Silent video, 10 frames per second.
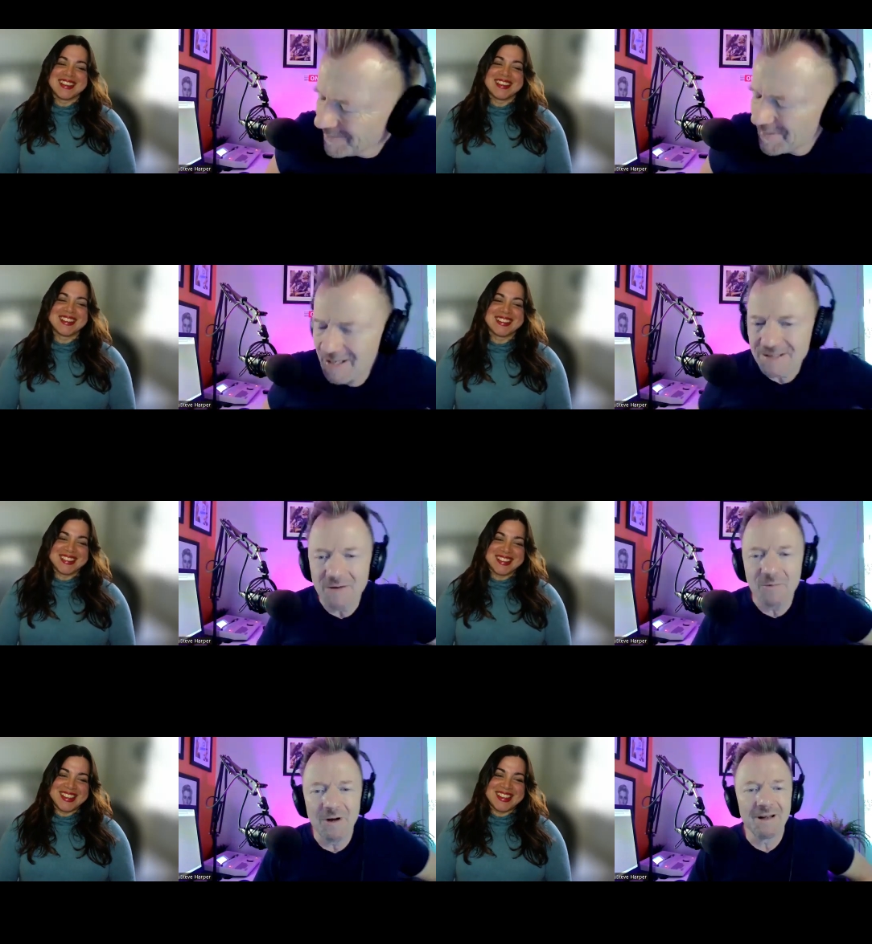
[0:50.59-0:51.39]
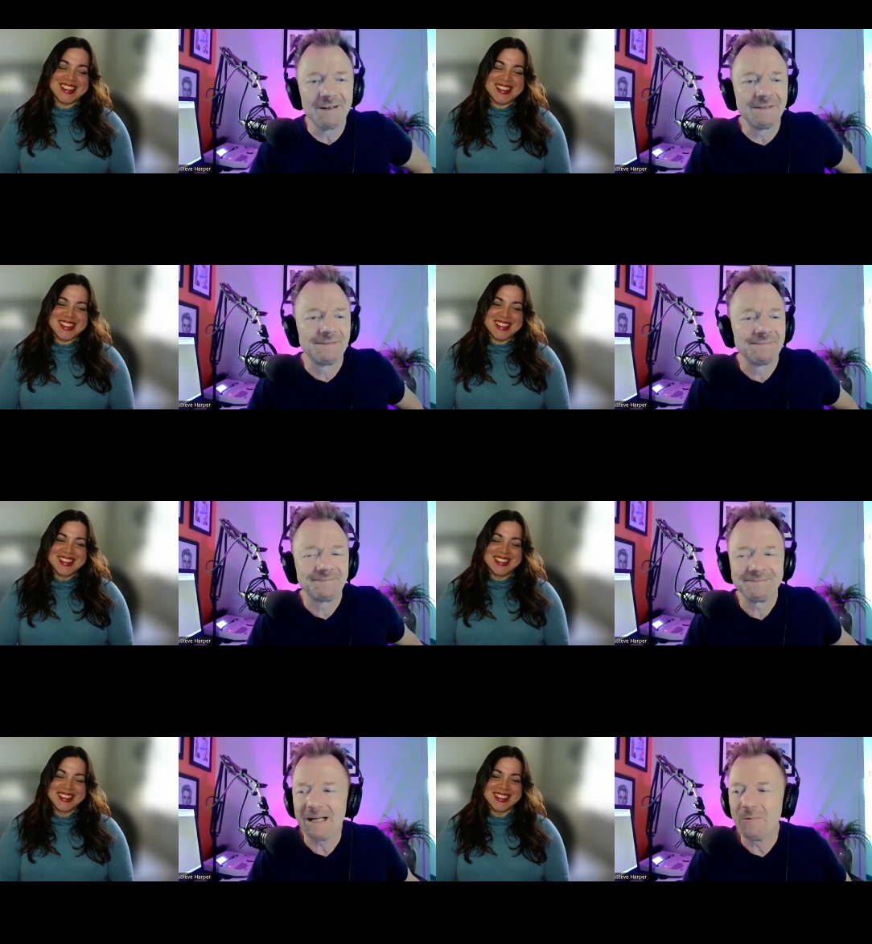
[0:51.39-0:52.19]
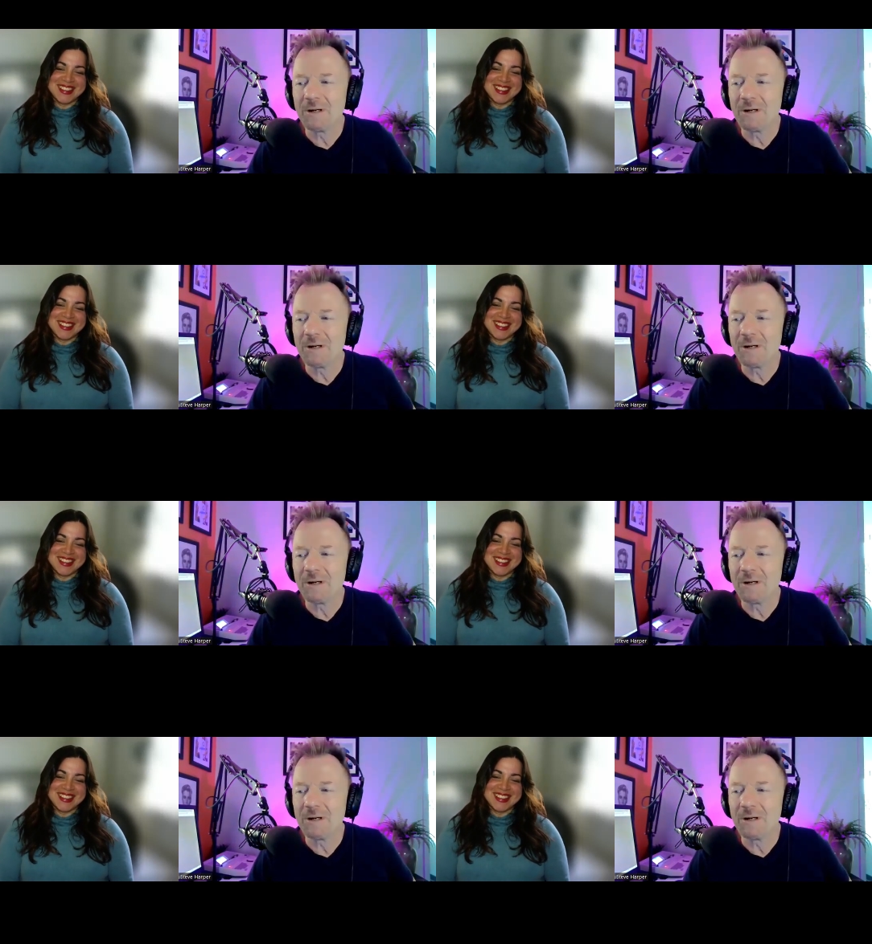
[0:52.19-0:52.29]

Speaker 1: because I want to I